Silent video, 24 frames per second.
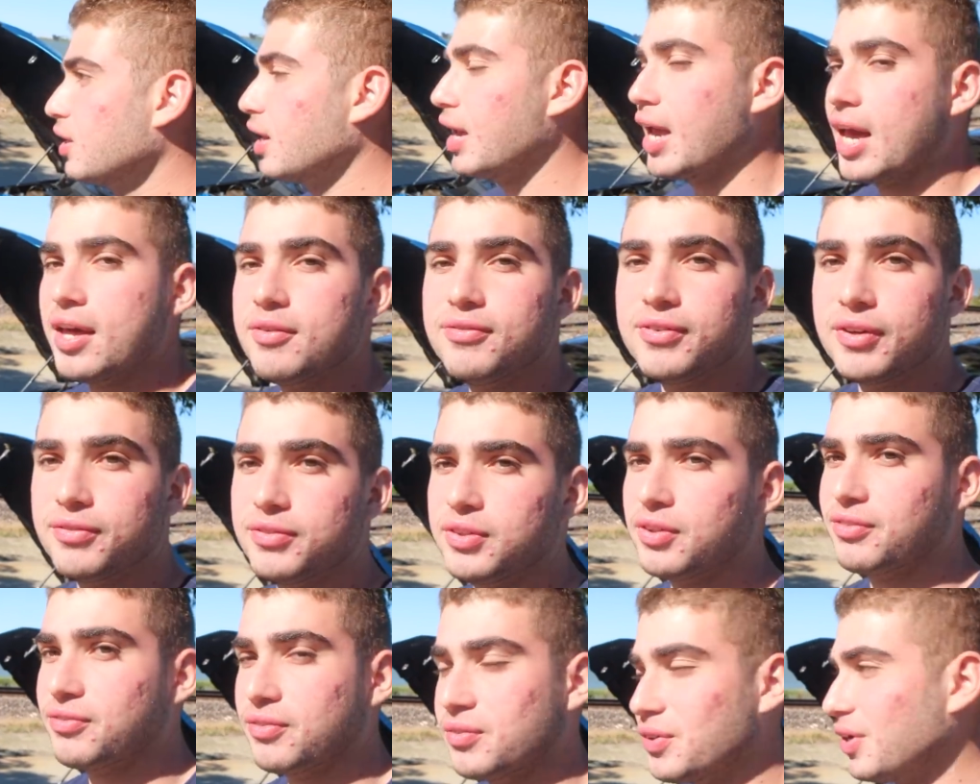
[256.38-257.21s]

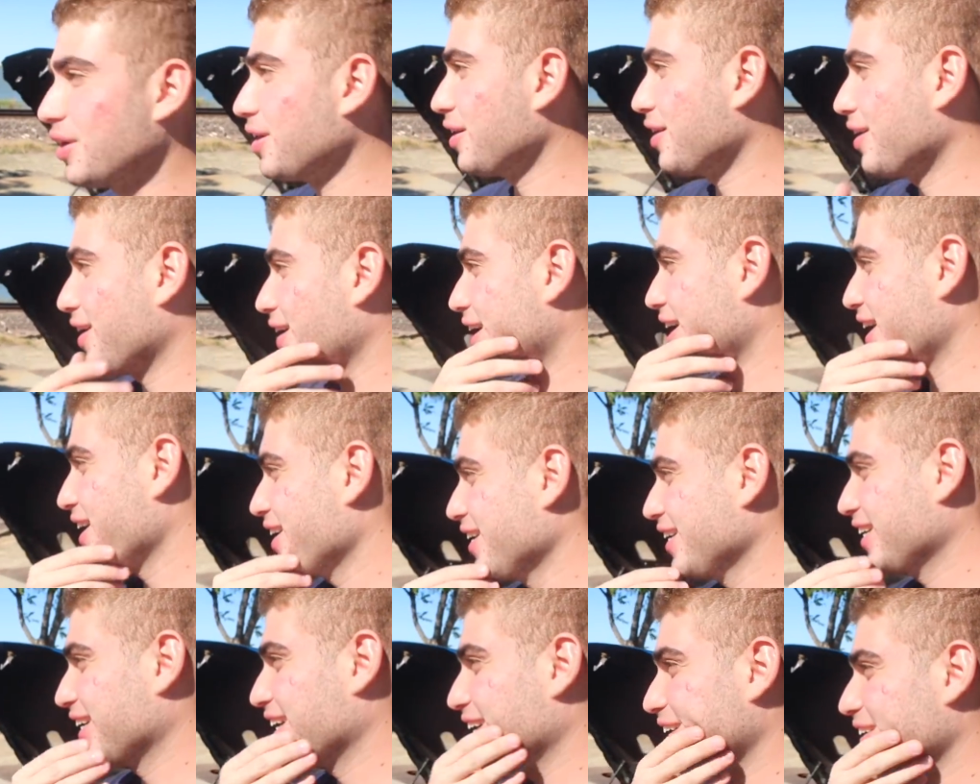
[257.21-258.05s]
N54. I
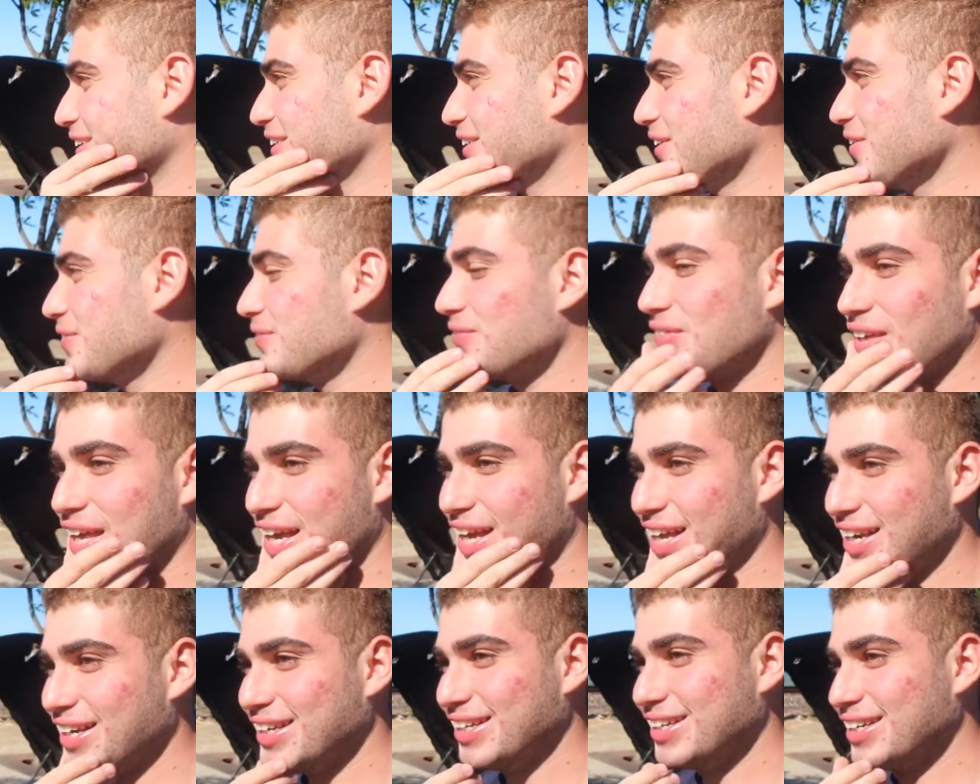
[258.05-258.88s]
don't know,
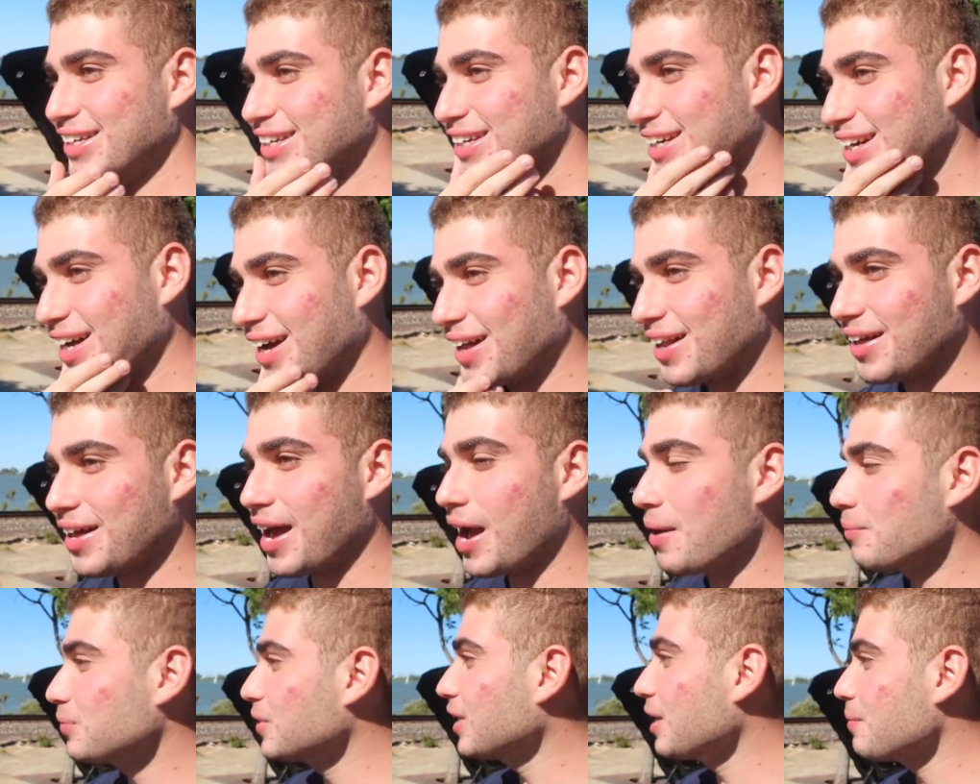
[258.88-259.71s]
man.
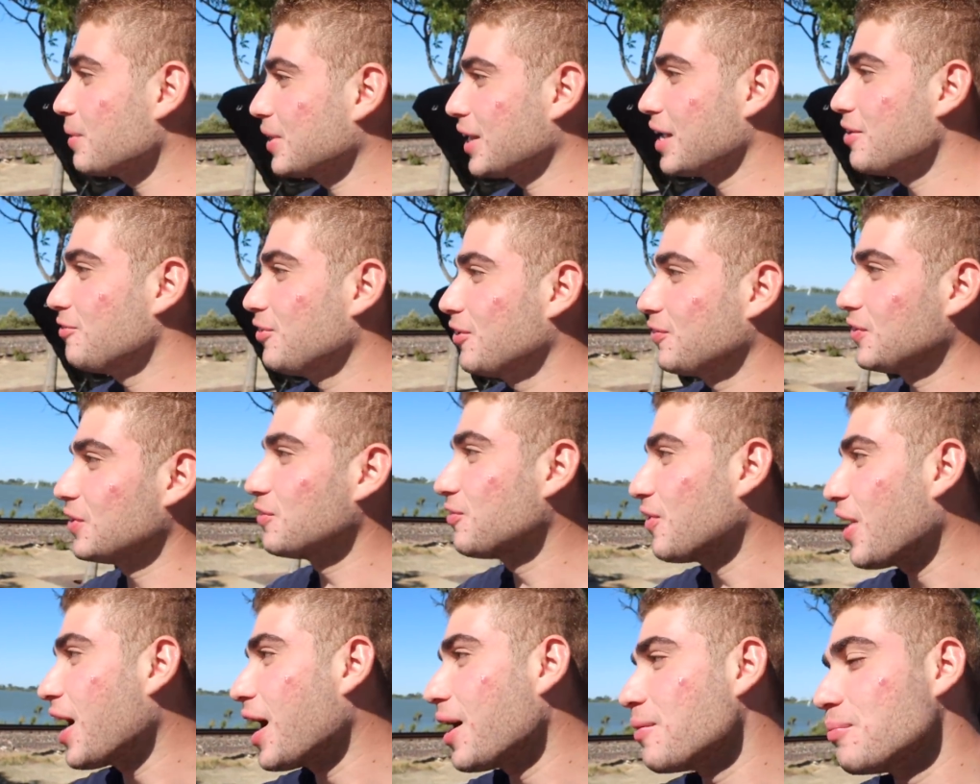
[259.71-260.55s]
I'm thinking about the
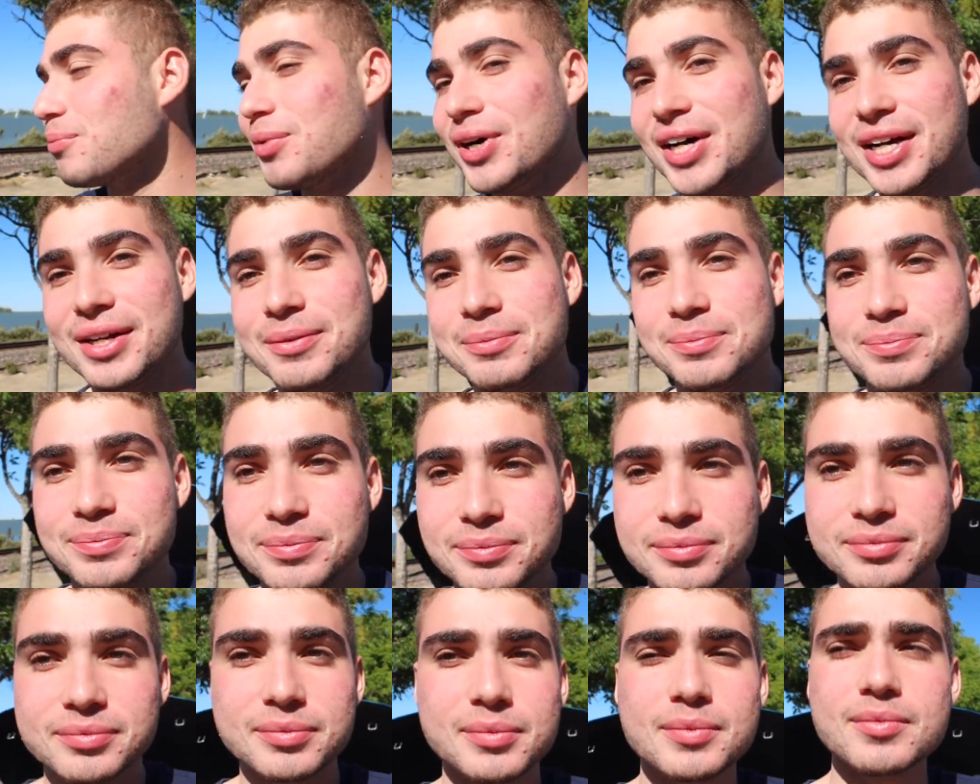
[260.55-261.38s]
N55, but
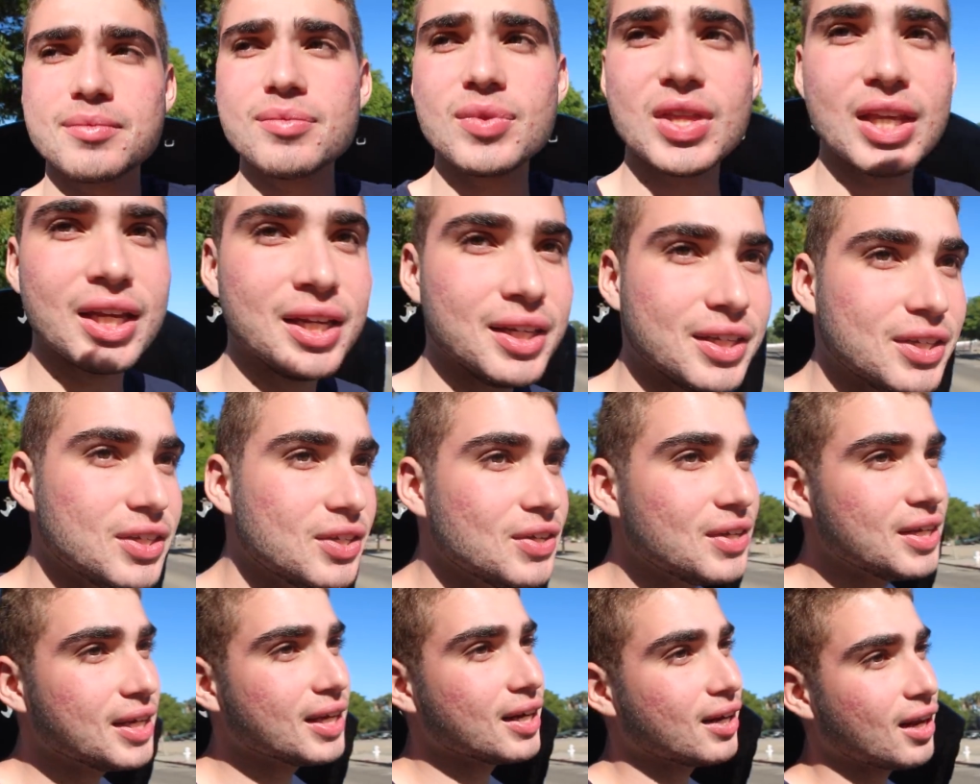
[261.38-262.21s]

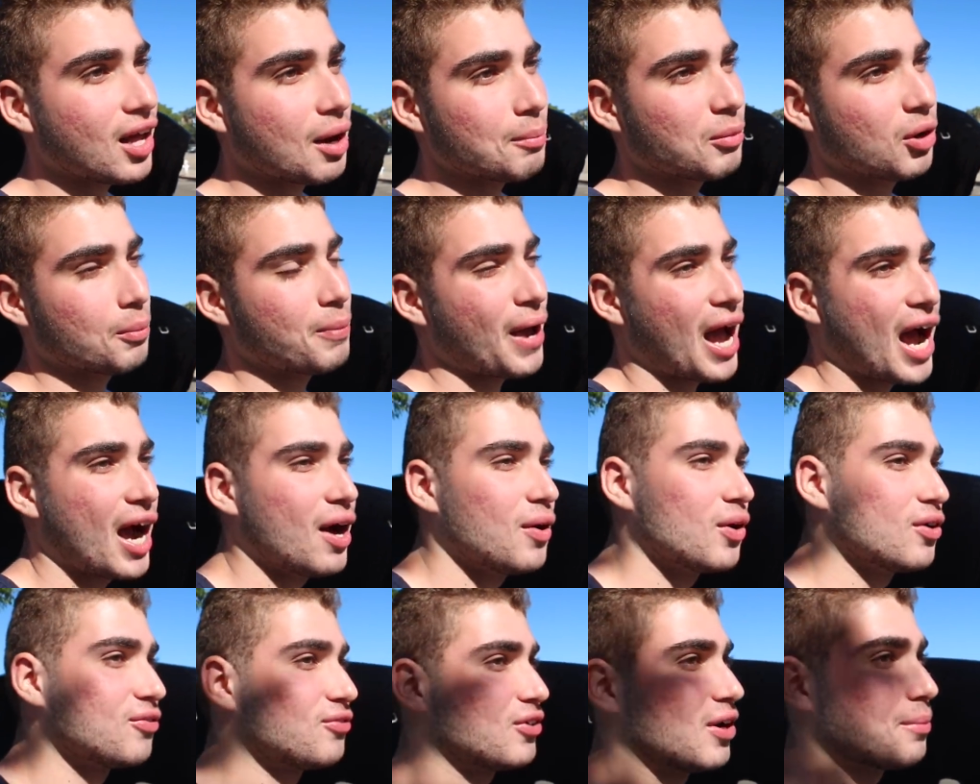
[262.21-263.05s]
you can get a lot more
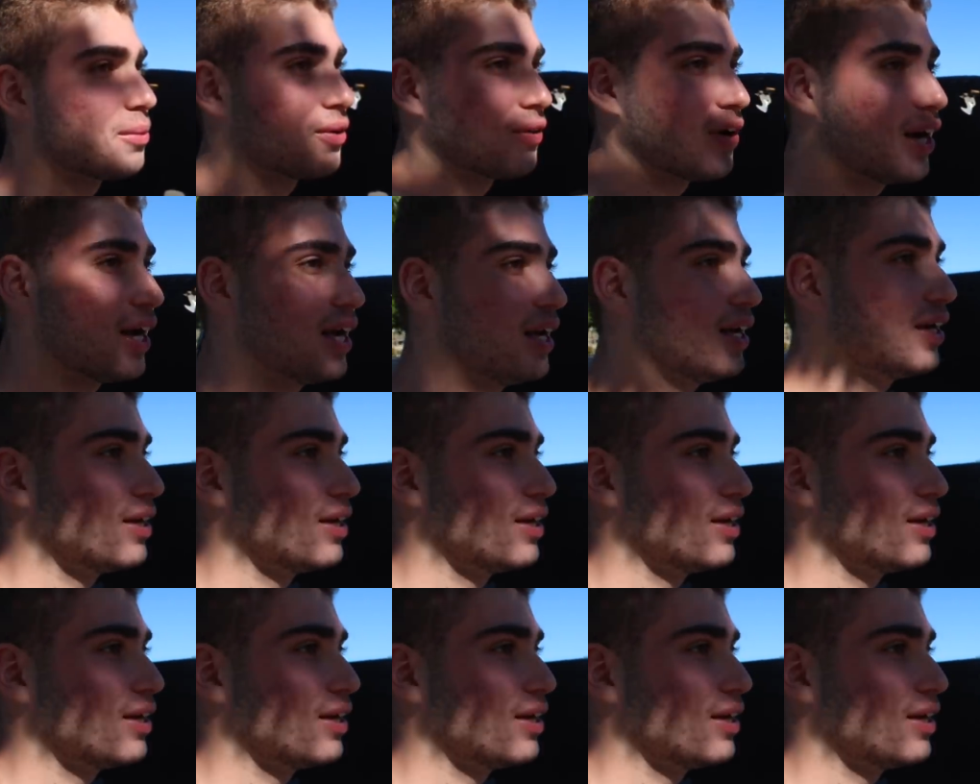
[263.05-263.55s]
power from it, right?